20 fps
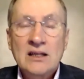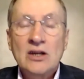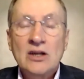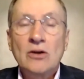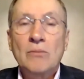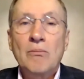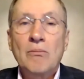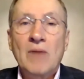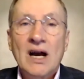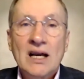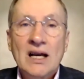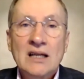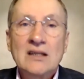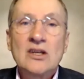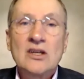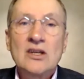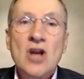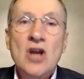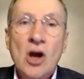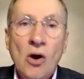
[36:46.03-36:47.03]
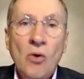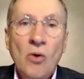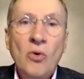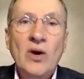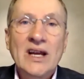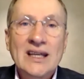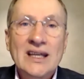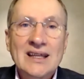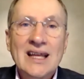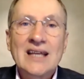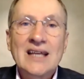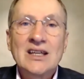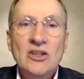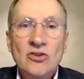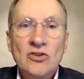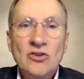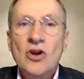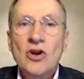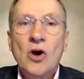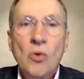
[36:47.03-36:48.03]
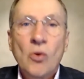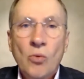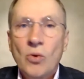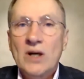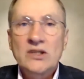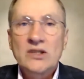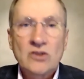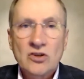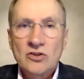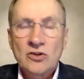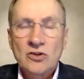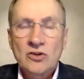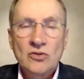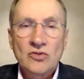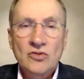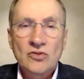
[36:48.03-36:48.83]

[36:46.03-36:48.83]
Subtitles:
your mind knowing that you know what to do.